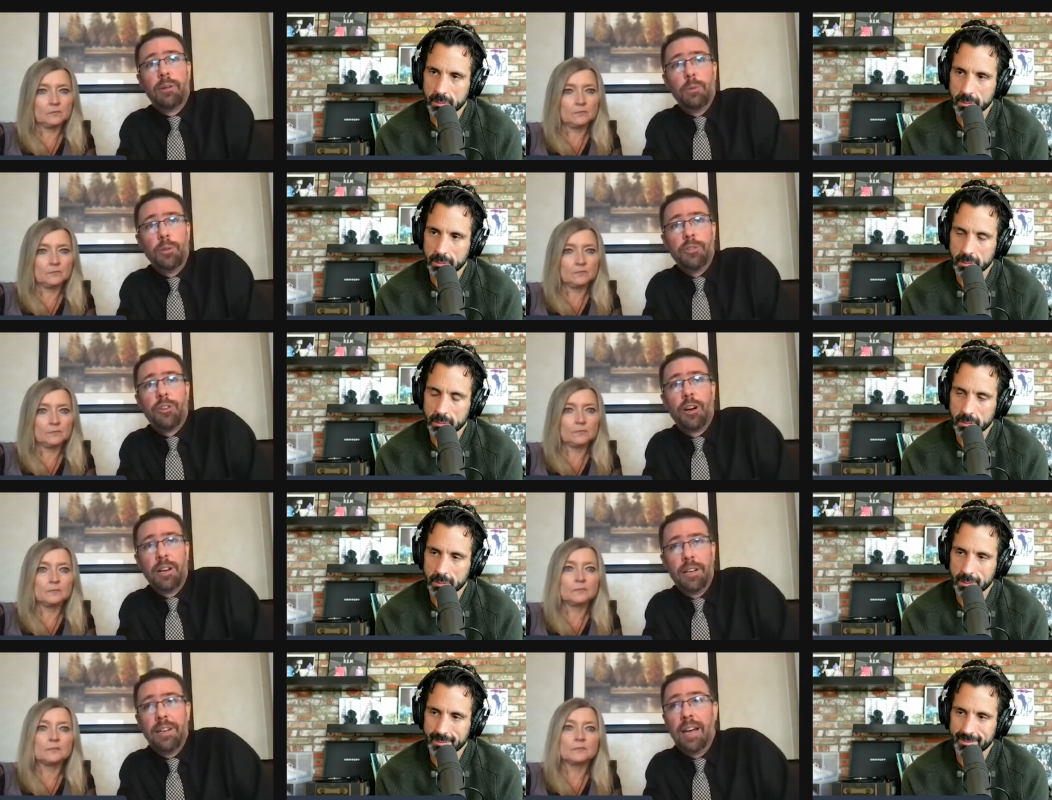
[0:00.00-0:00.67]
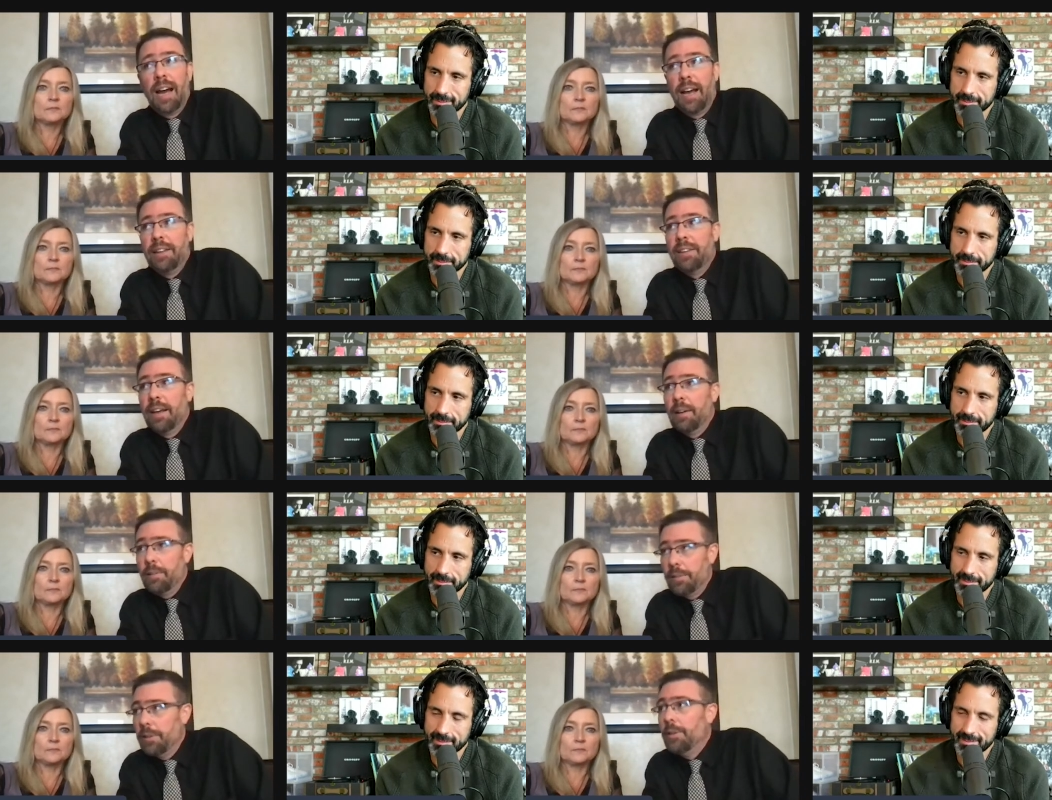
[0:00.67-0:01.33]
Speaker 1: we'll start at 9
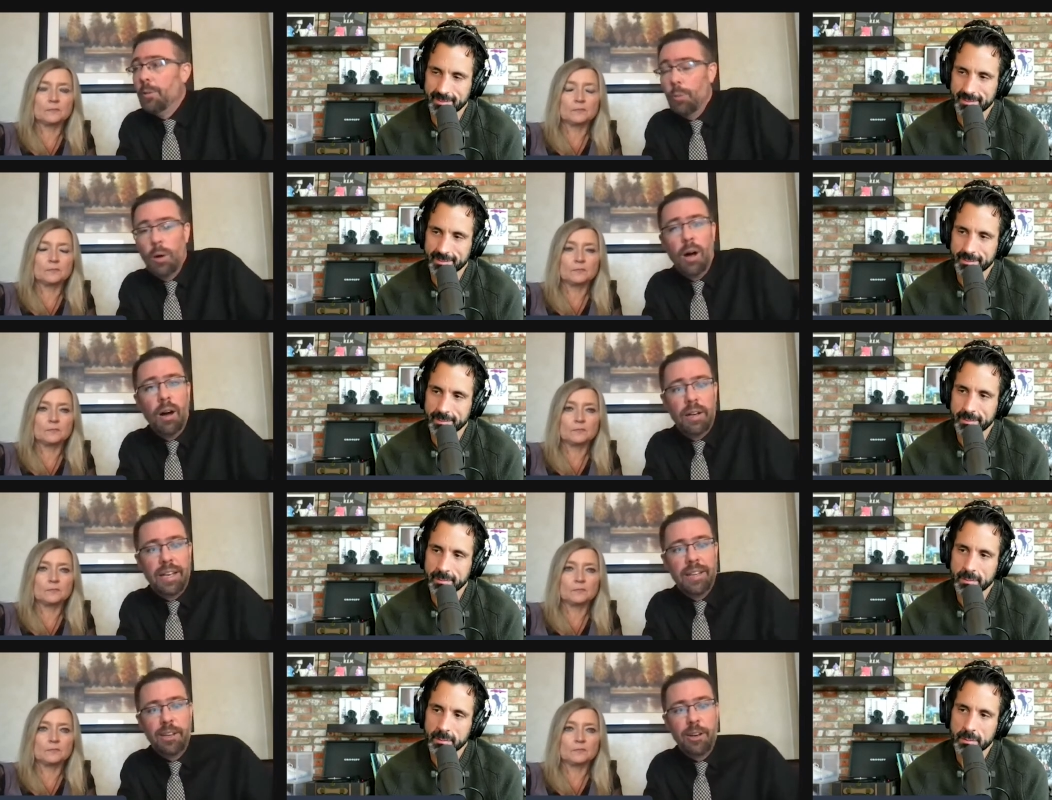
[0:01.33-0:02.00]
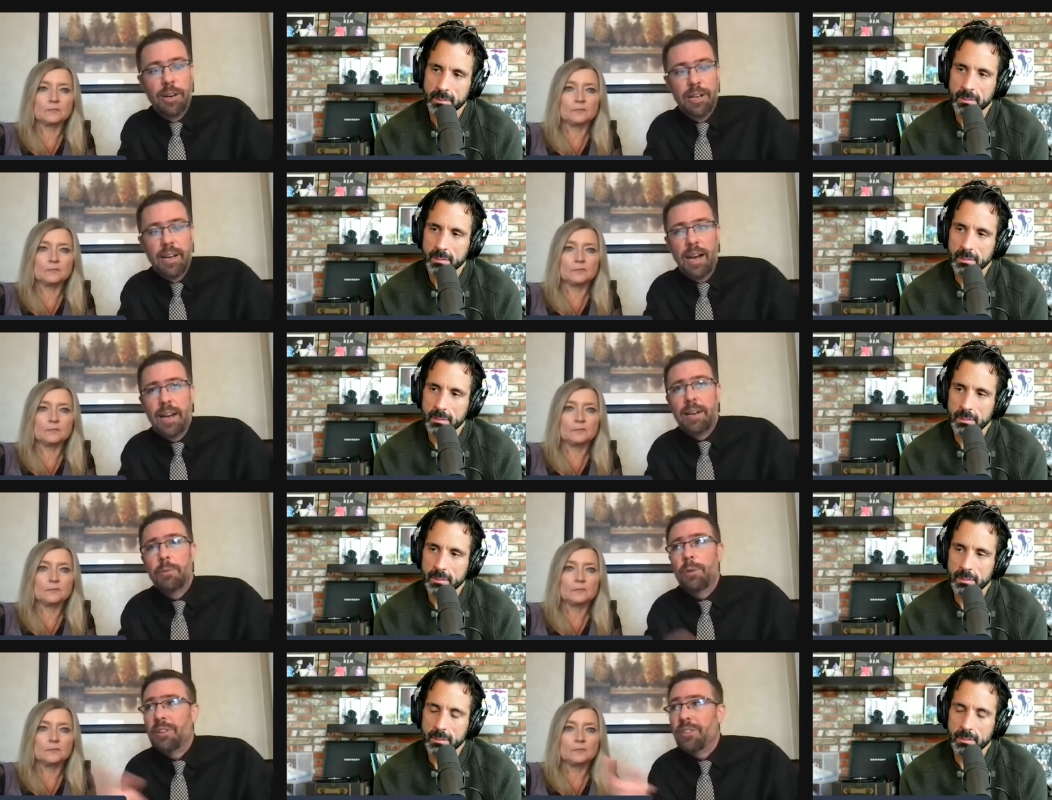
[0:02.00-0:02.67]
that we'll all get there at 9 and when